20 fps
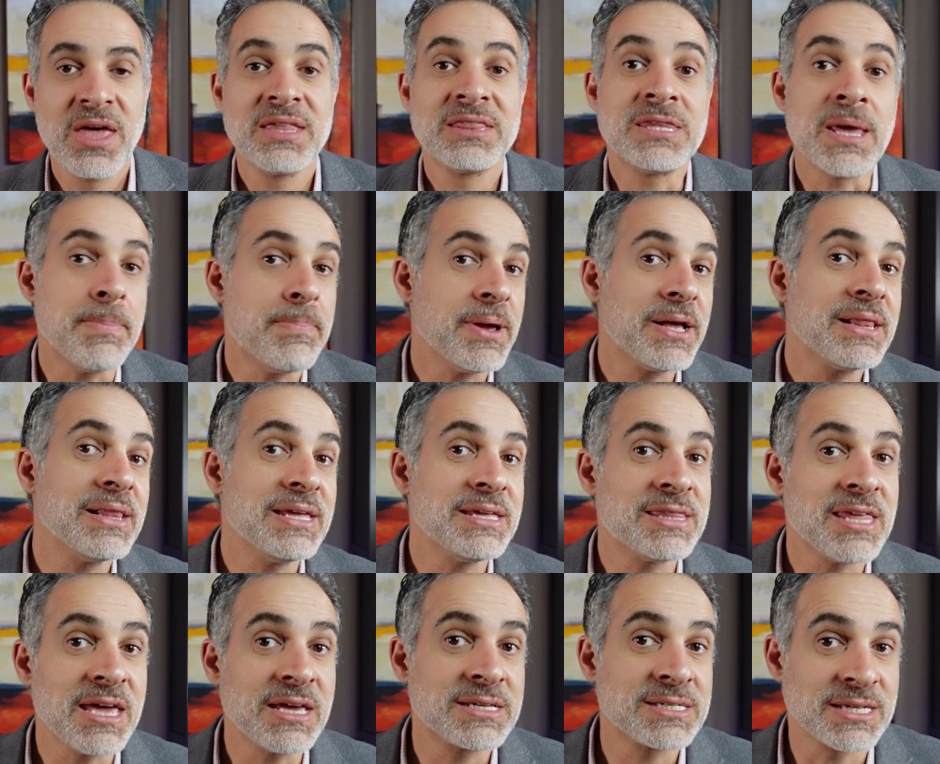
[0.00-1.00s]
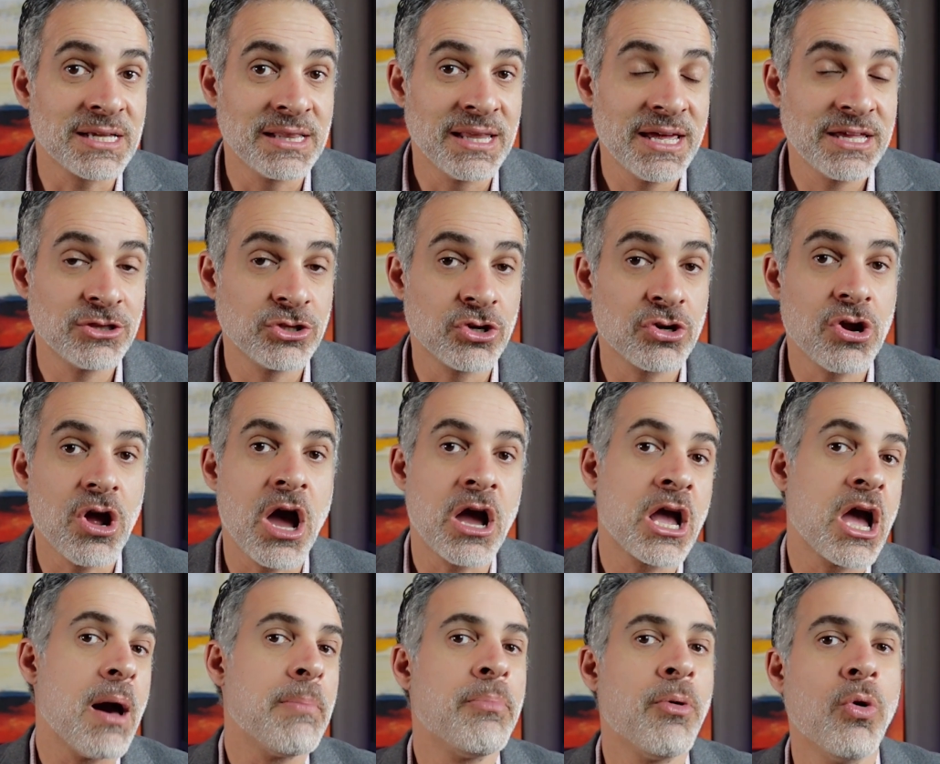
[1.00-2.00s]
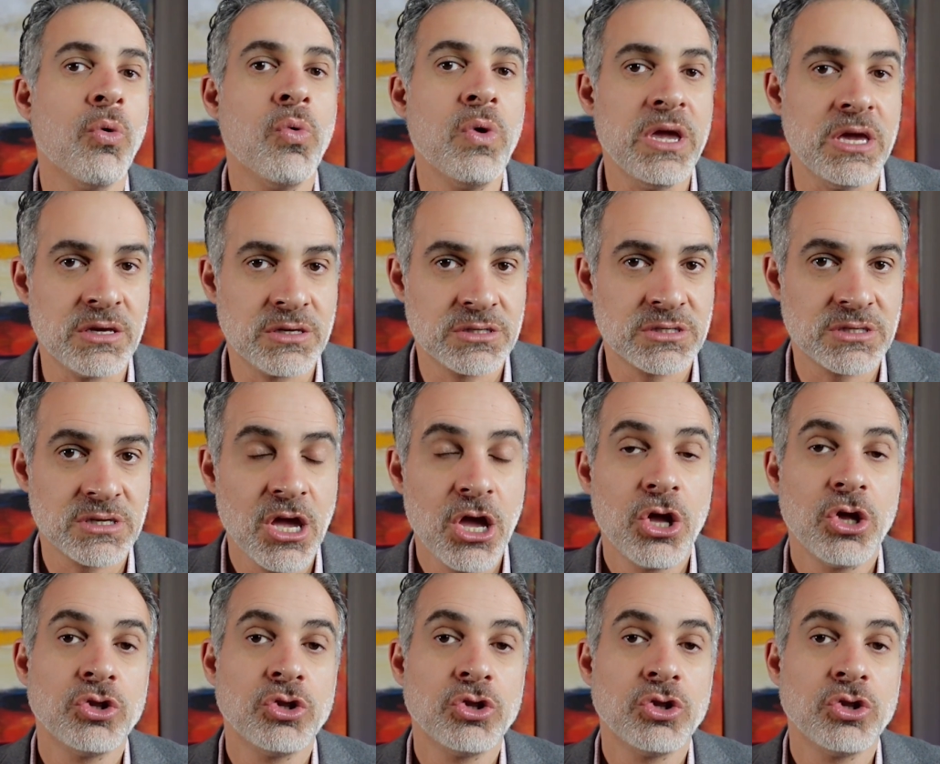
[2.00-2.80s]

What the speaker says: Typically takes a lender a couple weeks